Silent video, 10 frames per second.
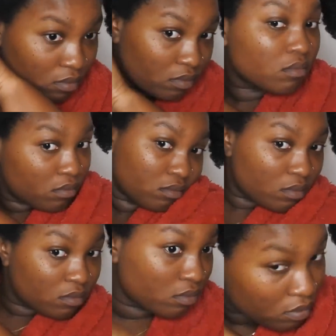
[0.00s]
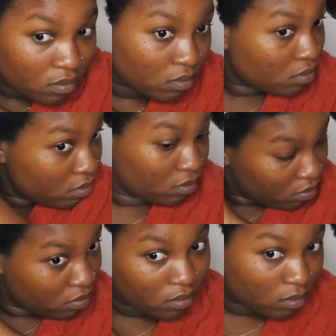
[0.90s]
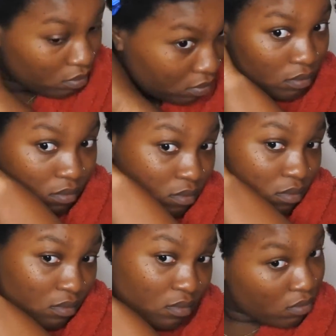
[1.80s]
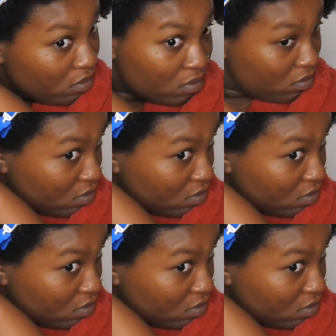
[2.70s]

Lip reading: Also, shout out to Only One